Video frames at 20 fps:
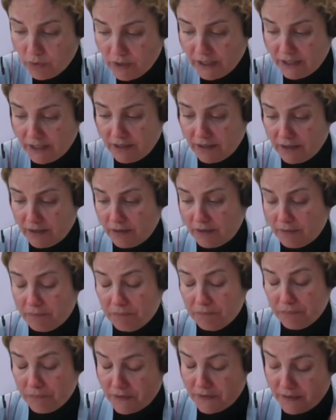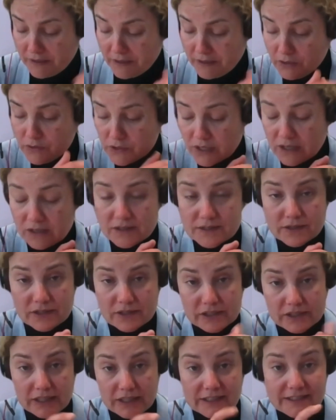we need the new skills
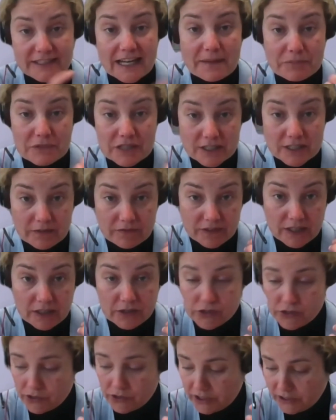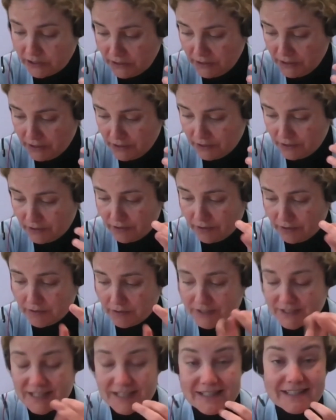are adaptive nature,
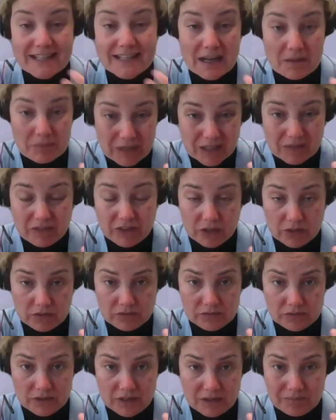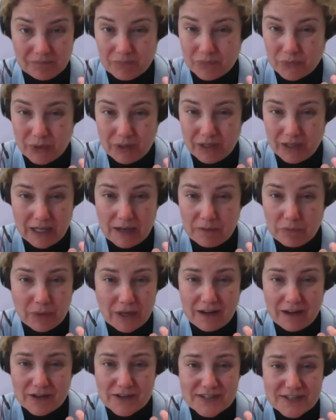systemic view.
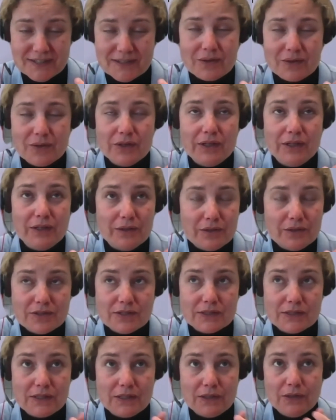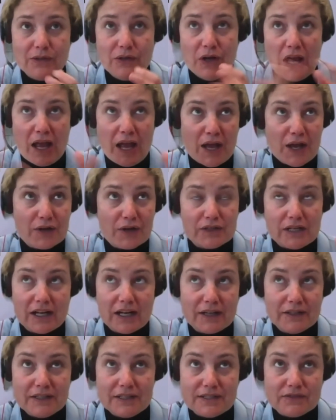we are so used to
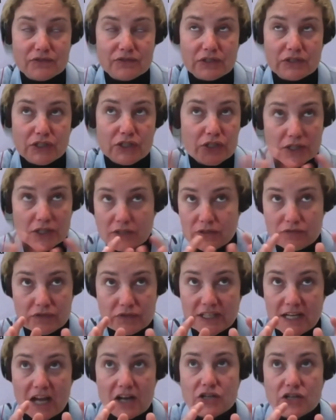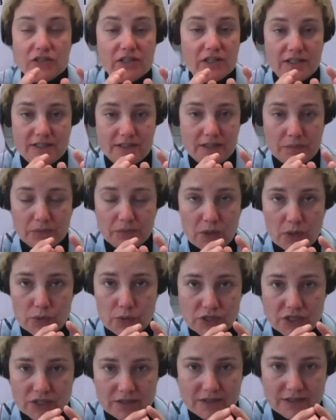these reductionist
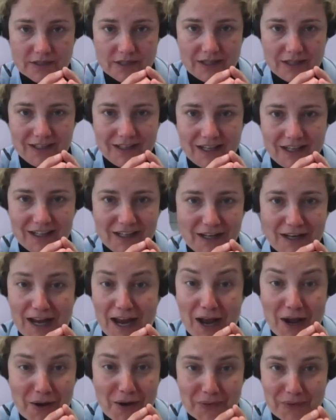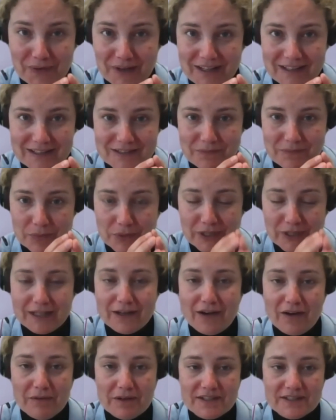approaches, and now it's
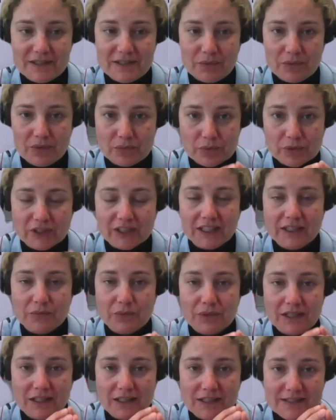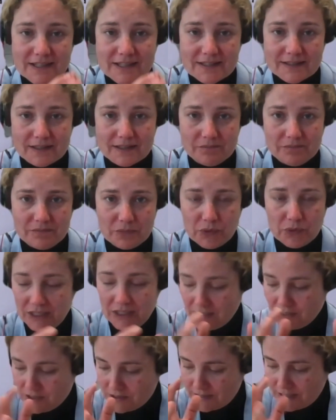pretty obvious that we're working within a system. We
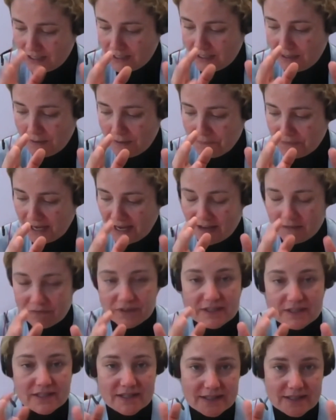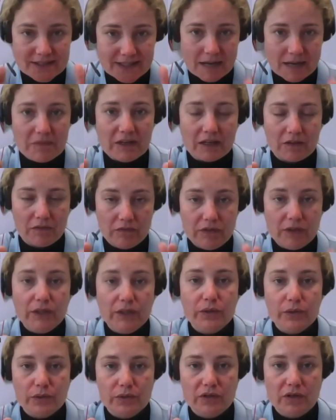need to have this systemic
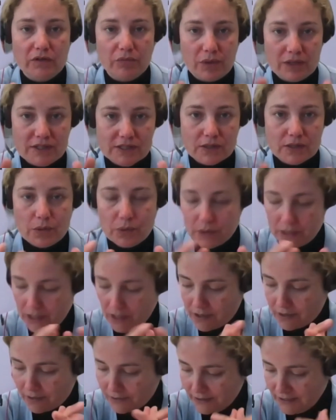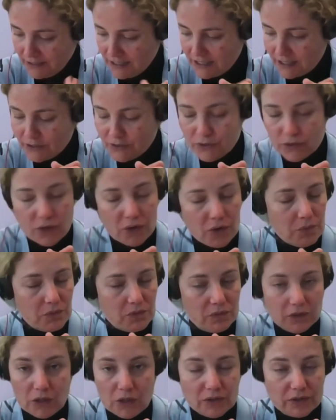view of what's going on. No
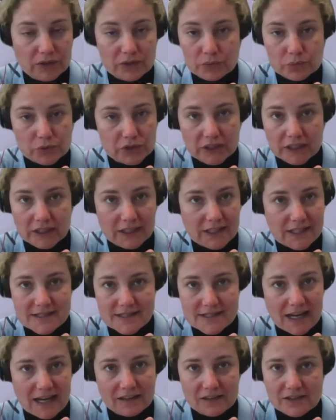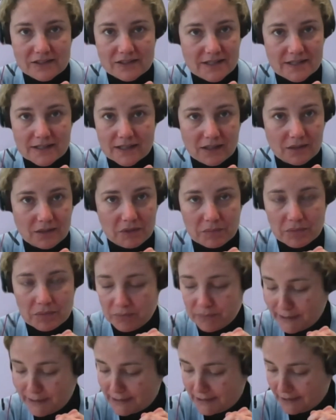longer working in silos is going to be
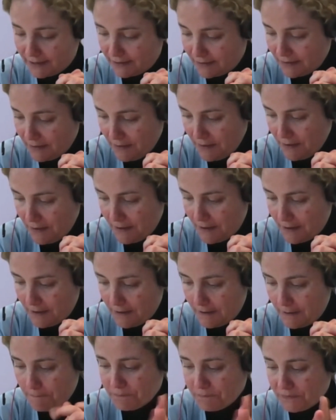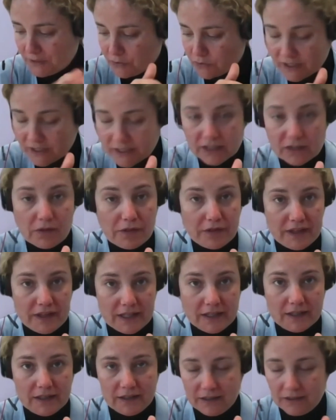permitted. Critical
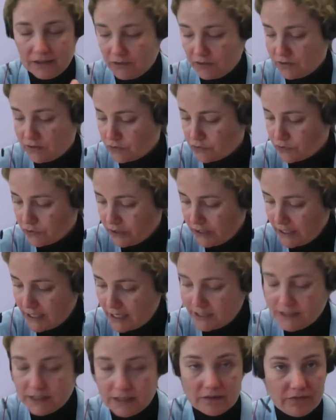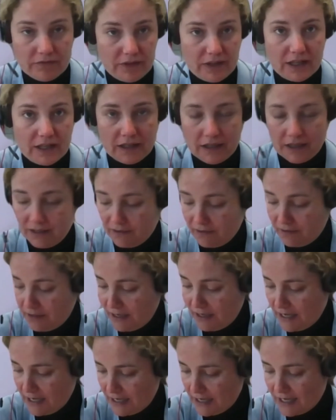thinking, creative thinking,
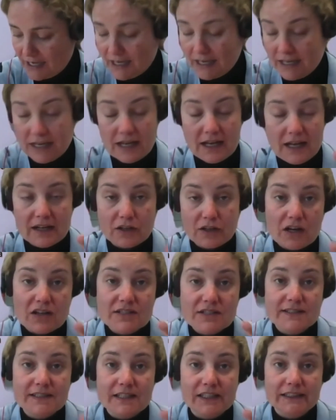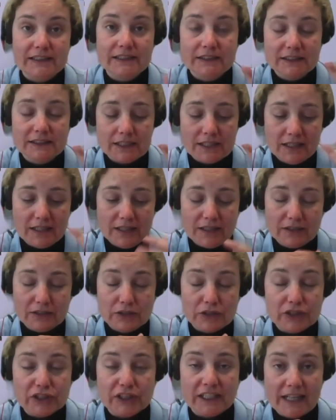and constant
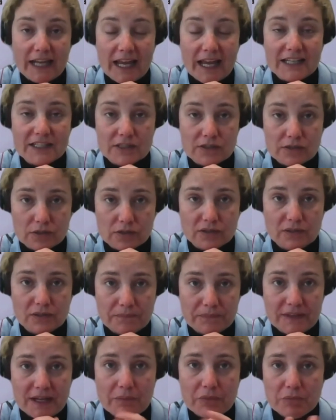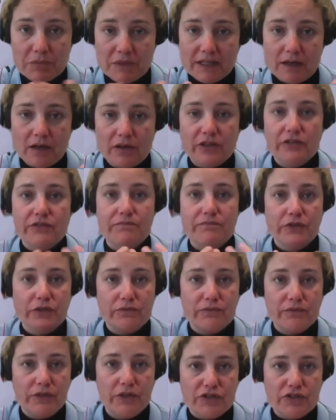learning attitude. That would be your
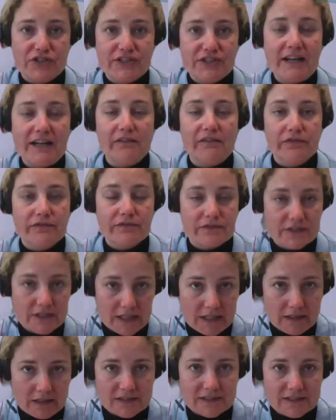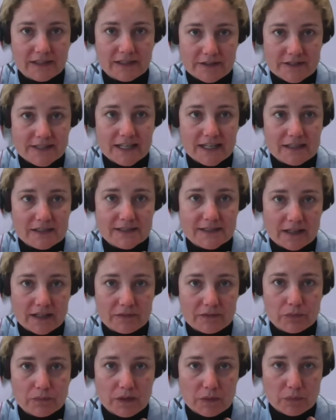self skills, the skills that
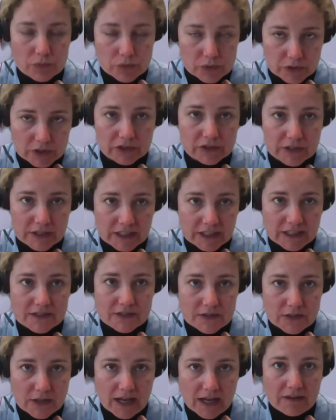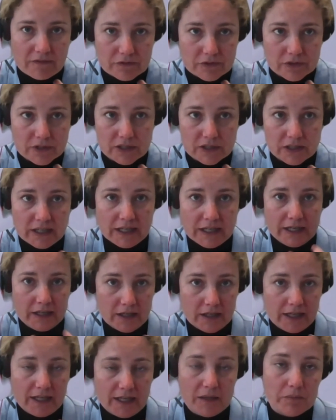a worker needs to have for
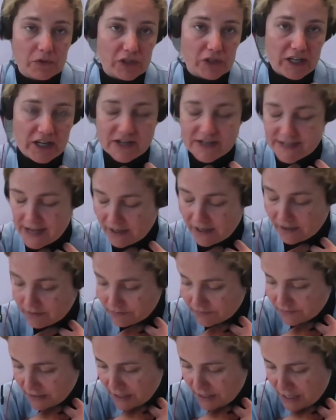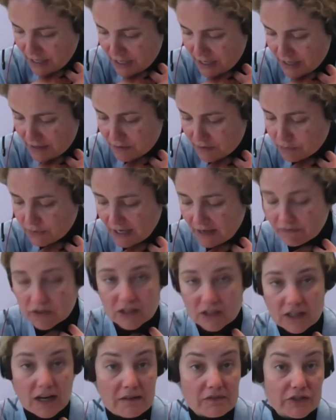him or herself. And then we
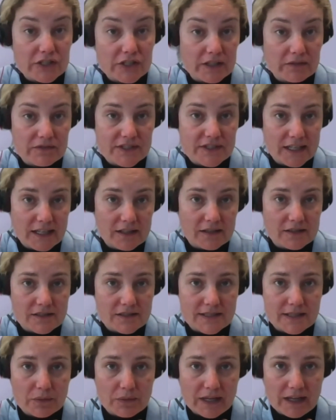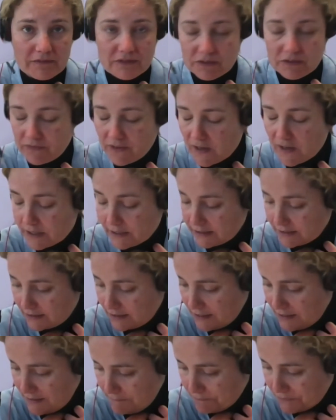have collaborative skills that we have
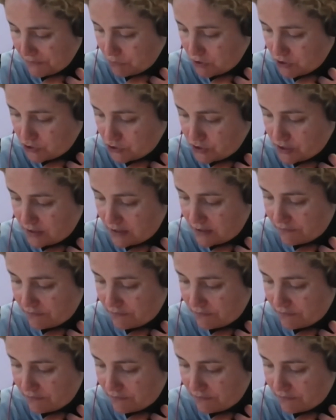defined, which,